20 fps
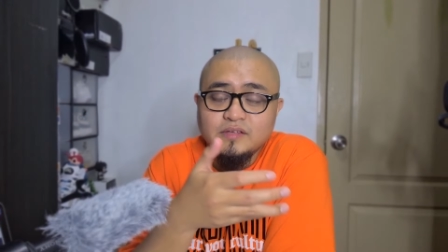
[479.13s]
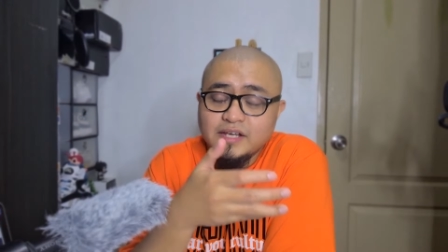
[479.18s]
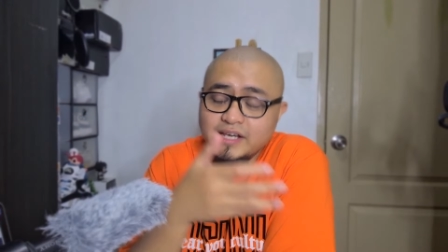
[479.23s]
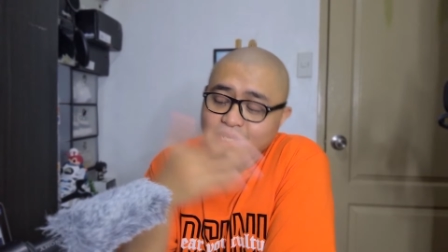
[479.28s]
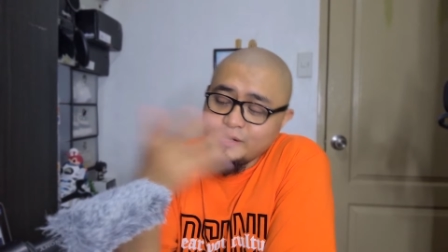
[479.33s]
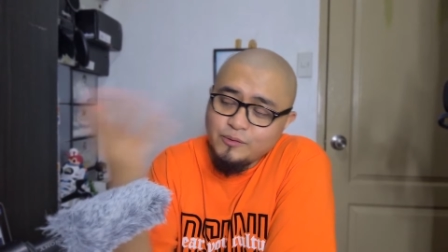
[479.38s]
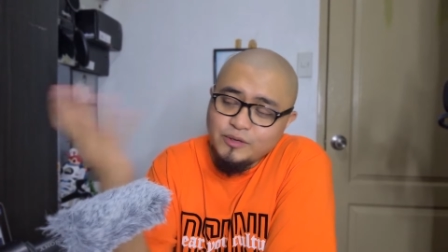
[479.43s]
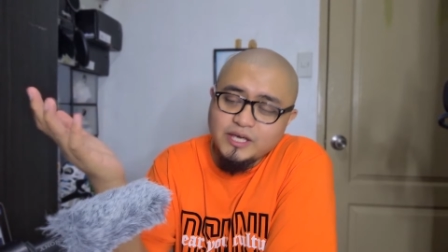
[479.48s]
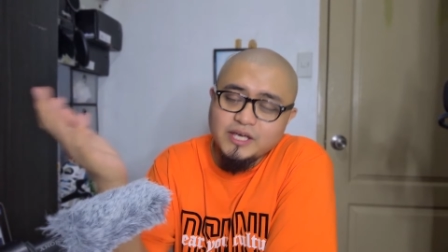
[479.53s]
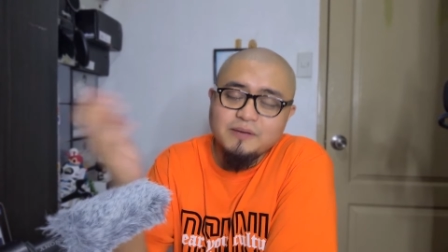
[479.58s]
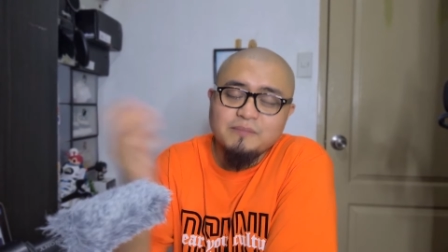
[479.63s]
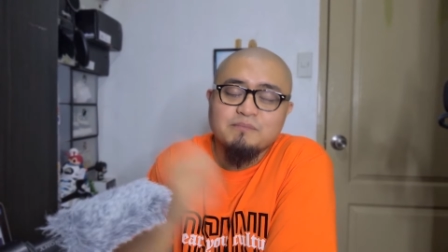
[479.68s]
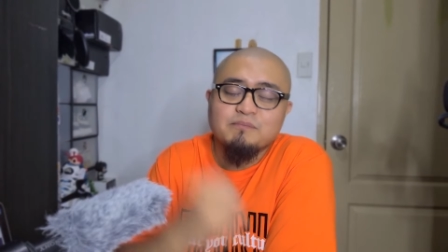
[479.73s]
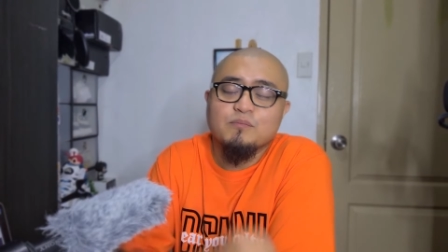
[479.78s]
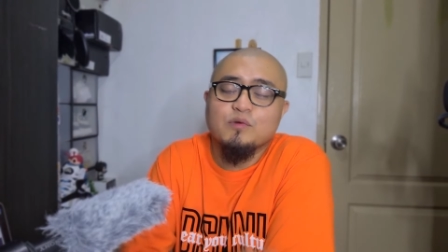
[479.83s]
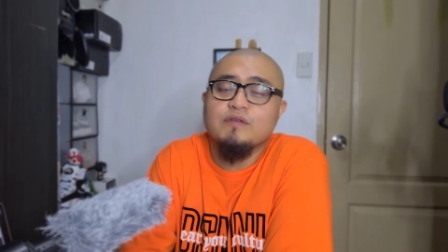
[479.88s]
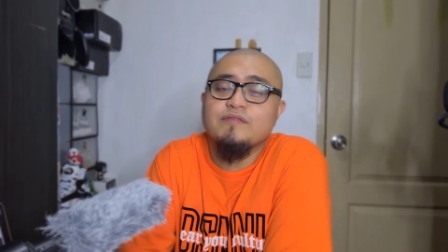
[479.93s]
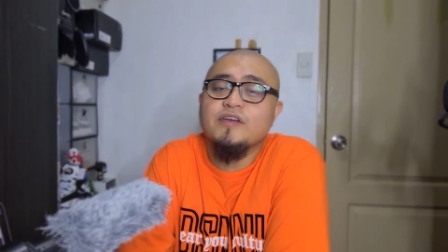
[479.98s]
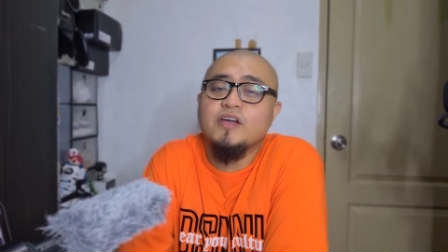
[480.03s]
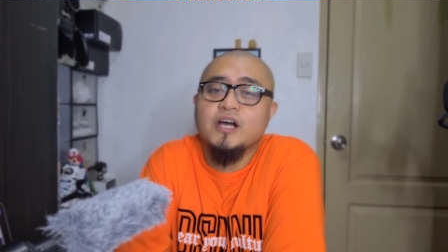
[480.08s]
Anyway,
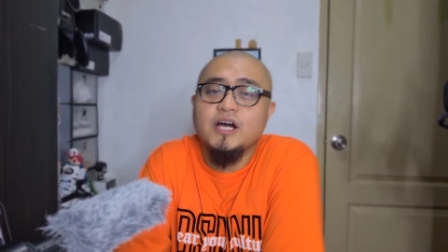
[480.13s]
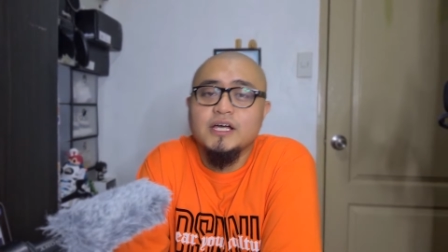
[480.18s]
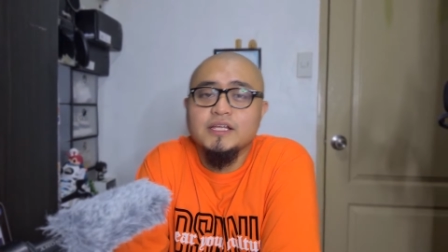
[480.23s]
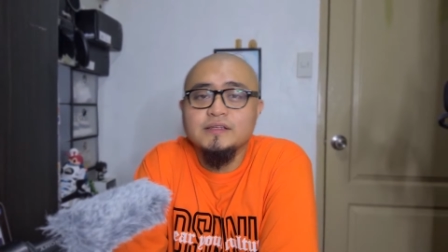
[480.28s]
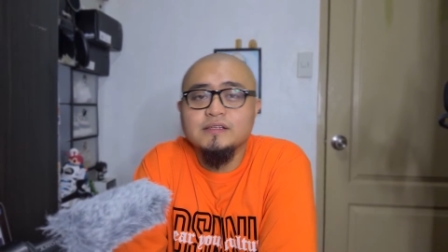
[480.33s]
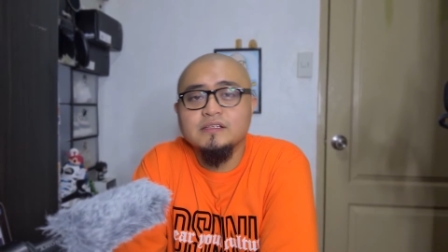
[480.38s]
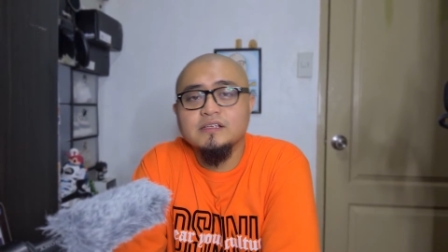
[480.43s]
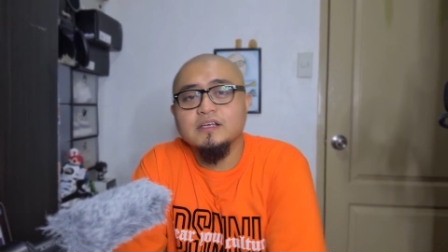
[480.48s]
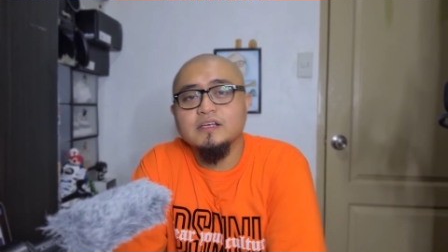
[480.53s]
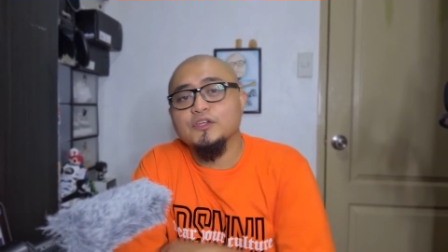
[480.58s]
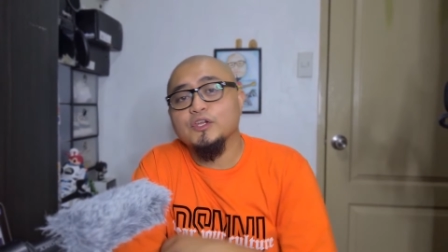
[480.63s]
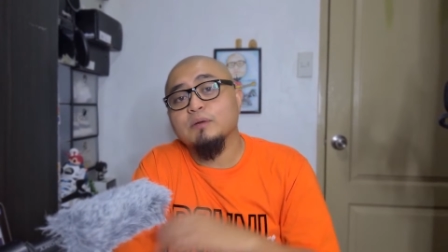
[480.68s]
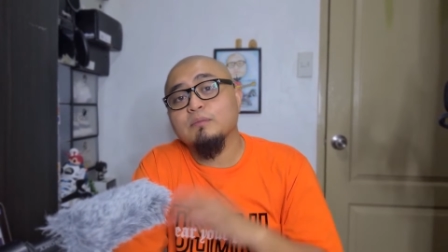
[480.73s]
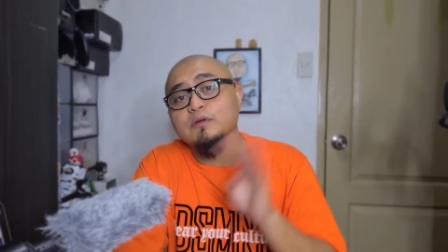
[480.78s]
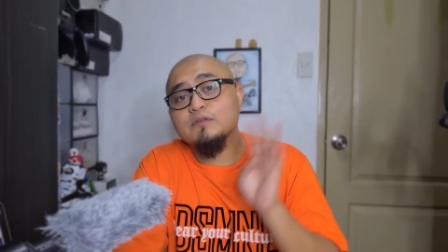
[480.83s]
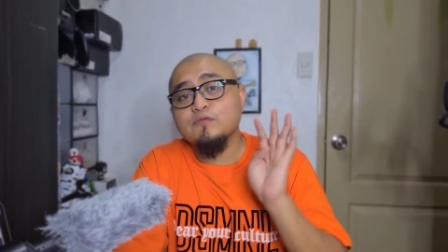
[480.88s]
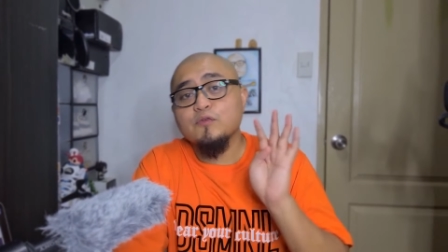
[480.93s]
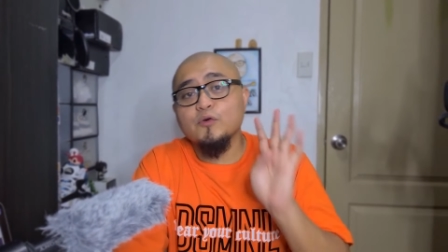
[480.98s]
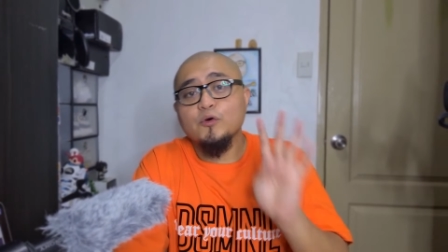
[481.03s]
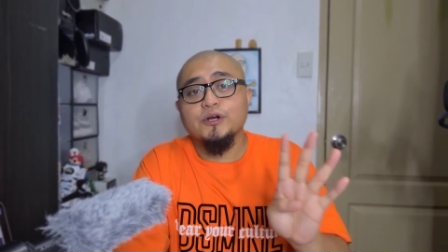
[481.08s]
moving on.
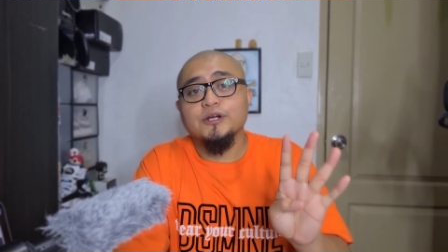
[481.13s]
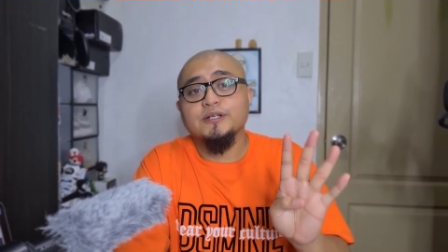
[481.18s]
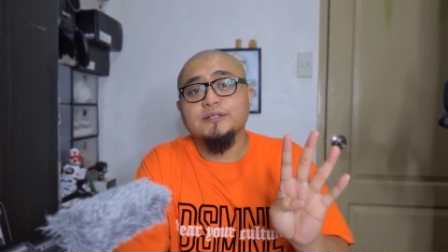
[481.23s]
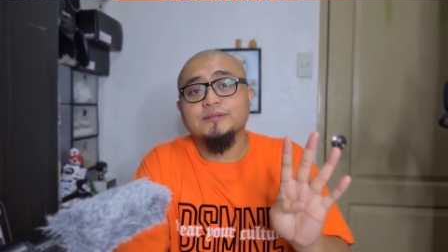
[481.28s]
Number four.